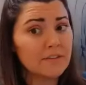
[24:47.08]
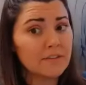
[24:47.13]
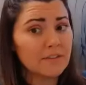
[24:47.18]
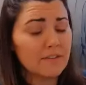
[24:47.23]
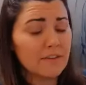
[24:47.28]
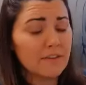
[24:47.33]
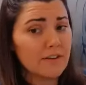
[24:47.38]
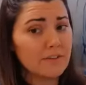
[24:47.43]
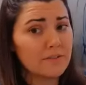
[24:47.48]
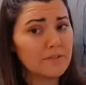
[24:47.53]
and if
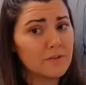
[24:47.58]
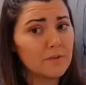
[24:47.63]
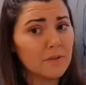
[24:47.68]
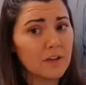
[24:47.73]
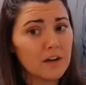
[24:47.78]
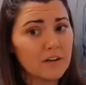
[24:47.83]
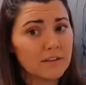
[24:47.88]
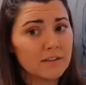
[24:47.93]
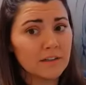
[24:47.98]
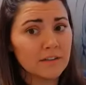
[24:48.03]
I have you
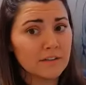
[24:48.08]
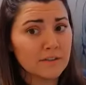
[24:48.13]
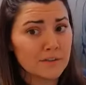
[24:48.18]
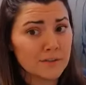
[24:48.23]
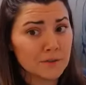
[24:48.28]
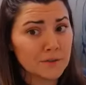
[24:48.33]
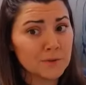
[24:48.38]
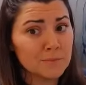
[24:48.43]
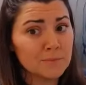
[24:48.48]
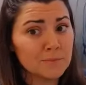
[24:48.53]
locked on a
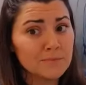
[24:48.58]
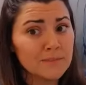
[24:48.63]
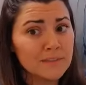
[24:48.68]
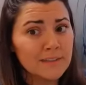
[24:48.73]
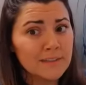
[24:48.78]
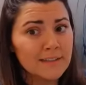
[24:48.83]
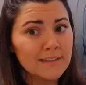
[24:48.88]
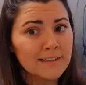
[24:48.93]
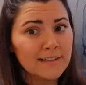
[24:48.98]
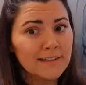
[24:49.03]
Zoom,
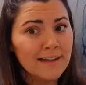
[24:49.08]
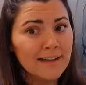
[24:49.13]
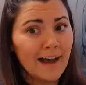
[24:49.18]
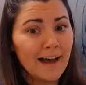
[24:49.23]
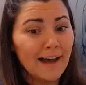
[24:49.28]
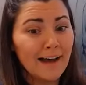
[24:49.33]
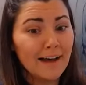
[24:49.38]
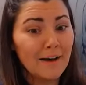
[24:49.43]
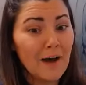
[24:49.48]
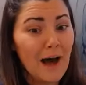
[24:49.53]

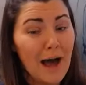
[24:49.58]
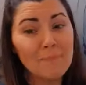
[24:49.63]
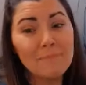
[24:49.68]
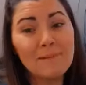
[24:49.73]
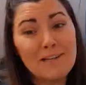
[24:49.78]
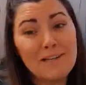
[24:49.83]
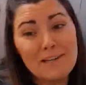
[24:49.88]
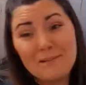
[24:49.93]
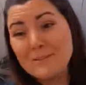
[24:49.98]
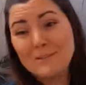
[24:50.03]
uh, I'm
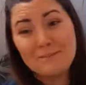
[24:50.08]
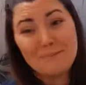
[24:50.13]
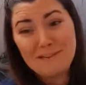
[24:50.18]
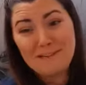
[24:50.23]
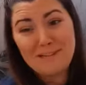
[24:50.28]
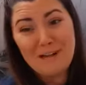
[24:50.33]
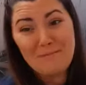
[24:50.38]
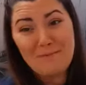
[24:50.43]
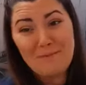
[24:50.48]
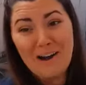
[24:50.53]
going to use my
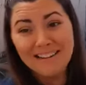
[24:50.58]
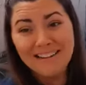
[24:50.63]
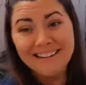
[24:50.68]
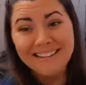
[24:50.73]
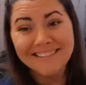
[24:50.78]
time well.